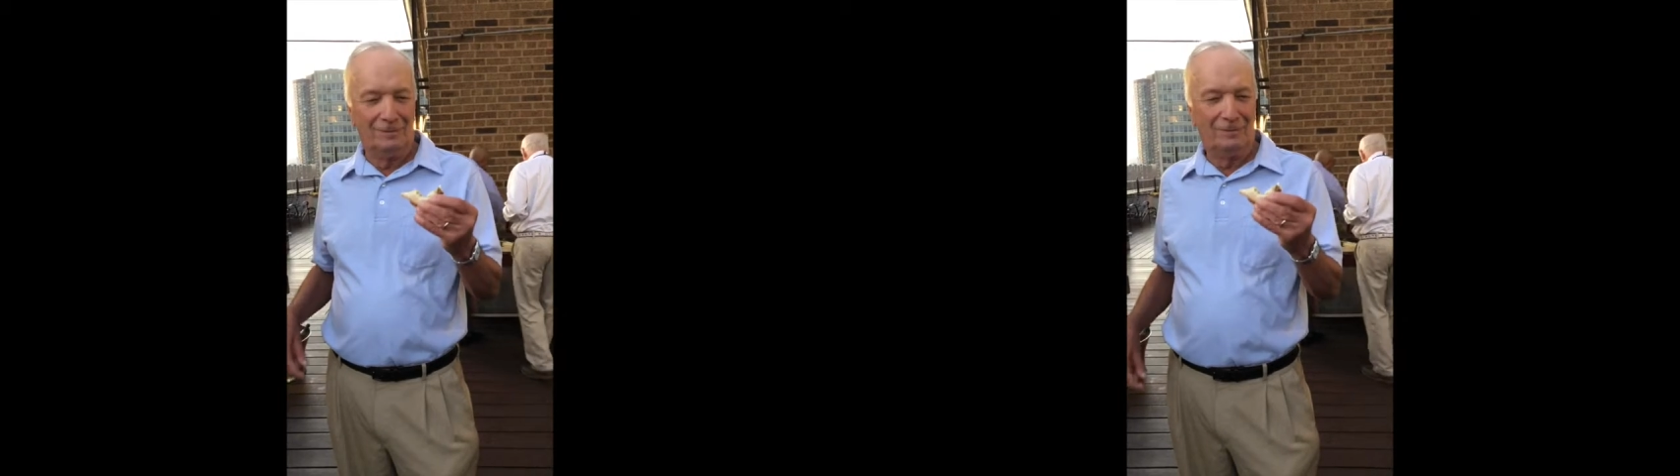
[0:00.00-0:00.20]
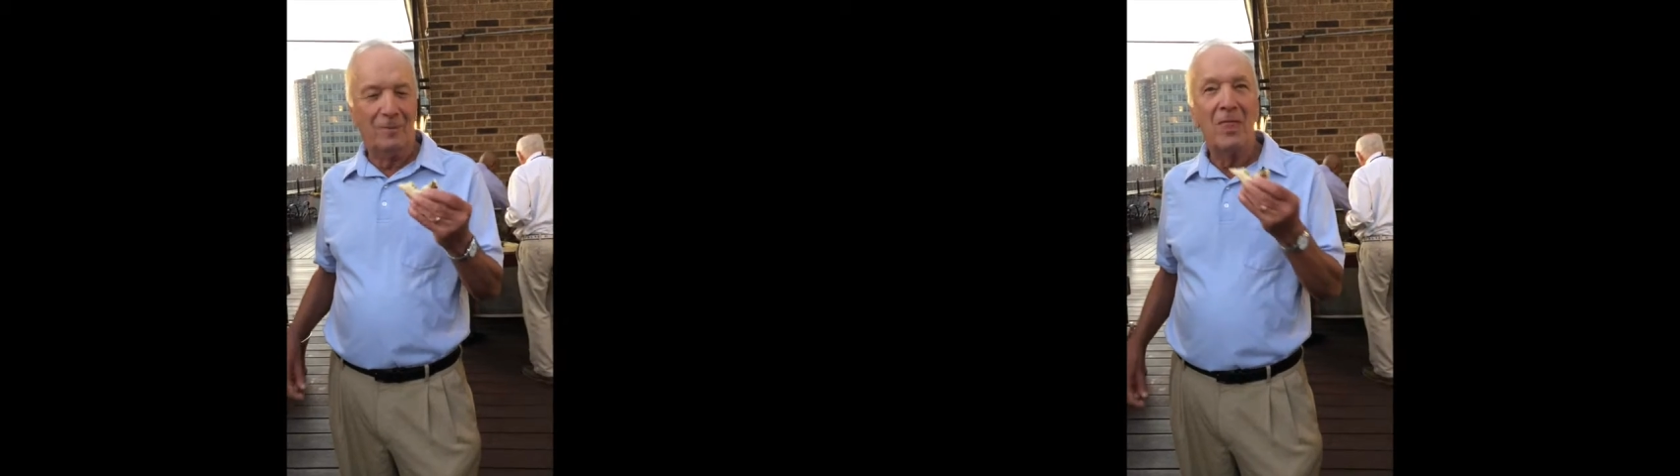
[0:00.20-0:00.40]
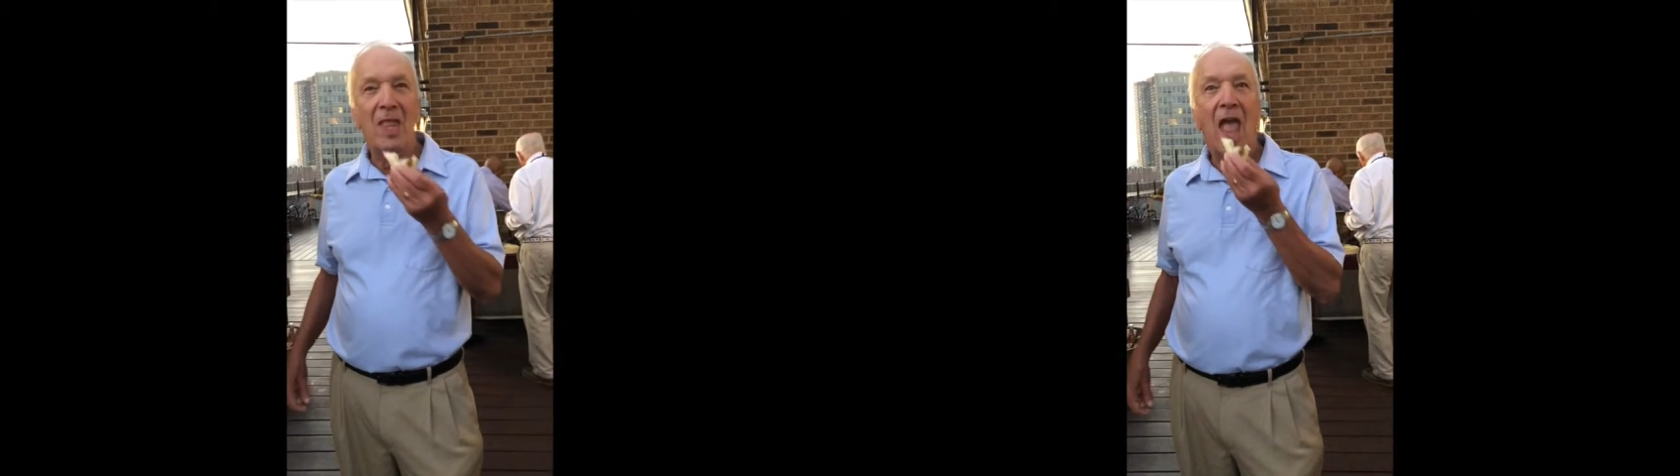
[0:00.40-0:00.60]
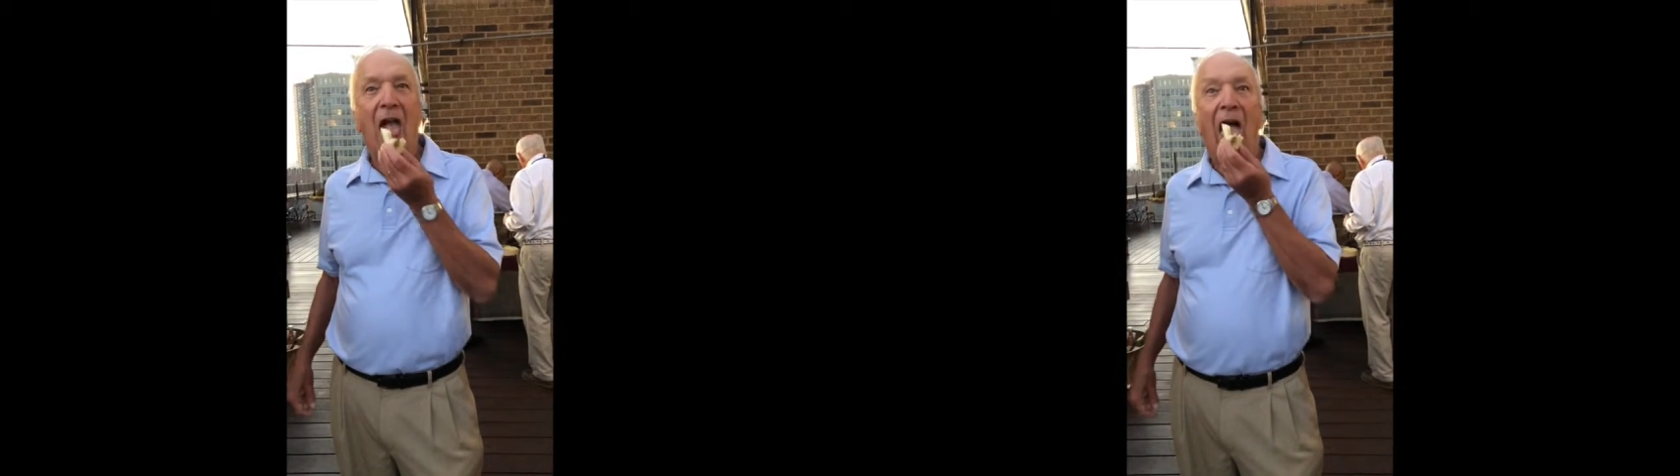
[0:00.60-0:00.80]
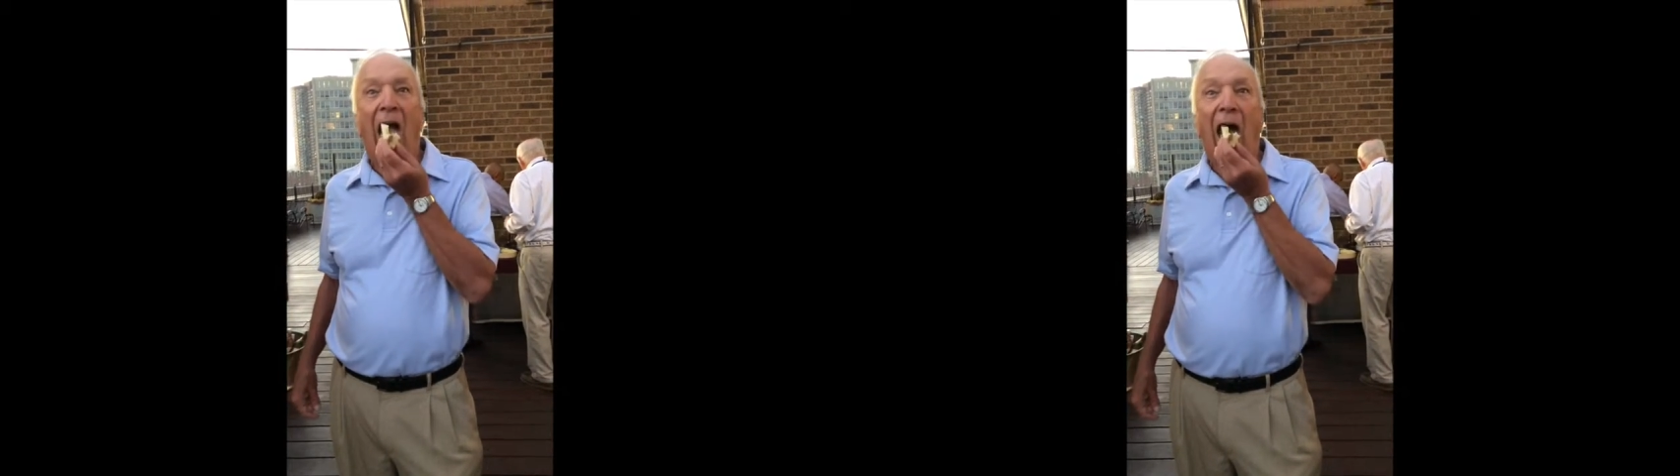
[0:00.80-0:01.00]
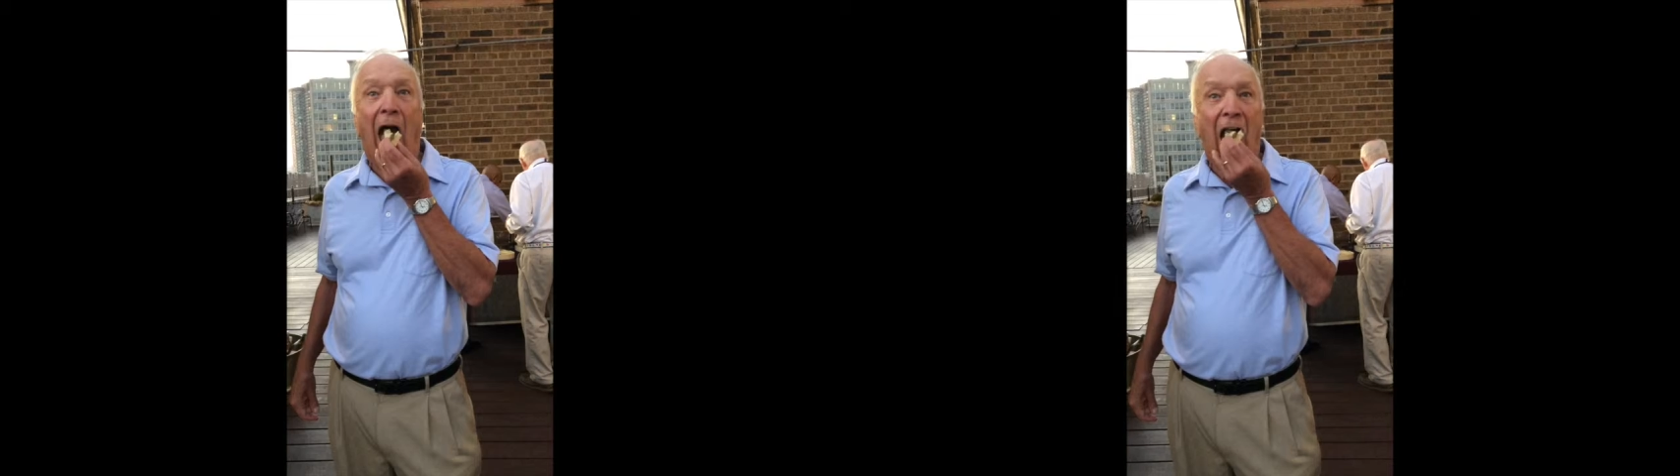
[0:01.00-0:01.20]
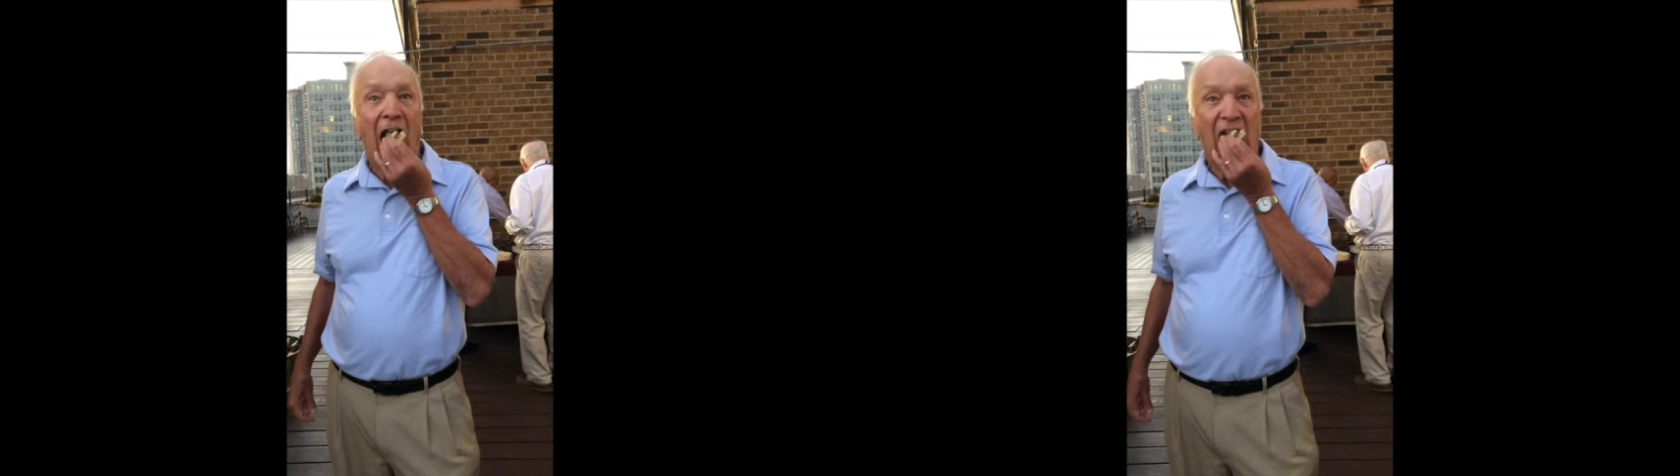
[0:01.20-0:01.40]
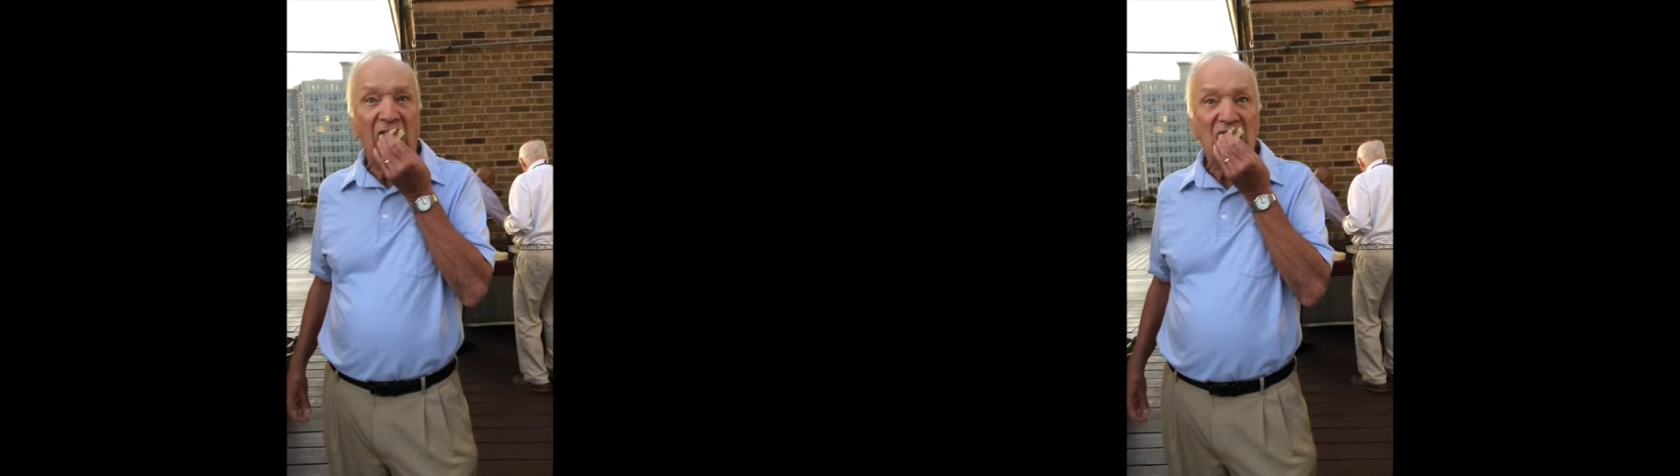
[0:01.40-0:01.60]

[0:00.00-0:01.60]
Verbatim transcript: you have any last minute